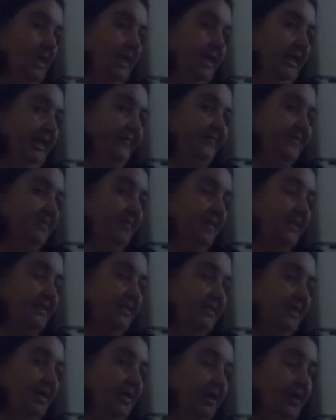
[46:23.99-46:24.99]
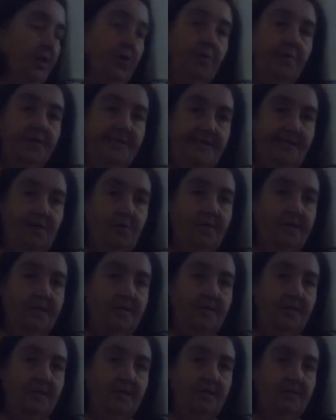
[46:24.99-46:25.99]
He lives in Macedonia, or so he
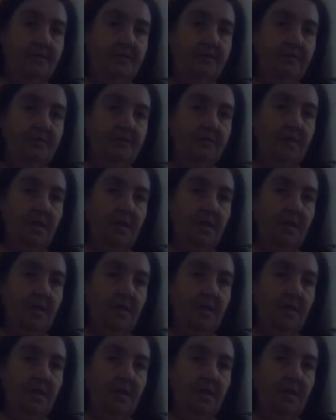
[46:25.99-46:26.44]
says.